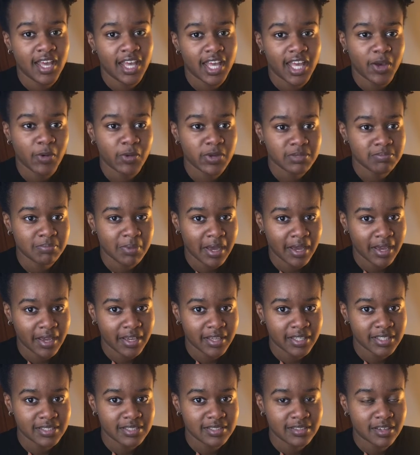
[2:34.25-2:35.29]
It was
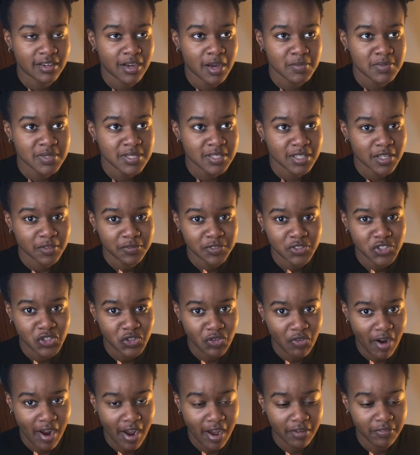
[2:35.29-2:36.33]
my stuffed
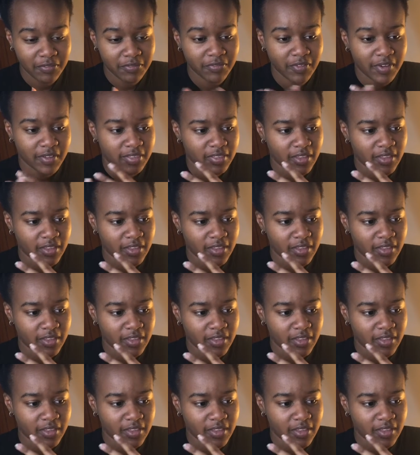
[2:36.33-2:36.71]
giraffe.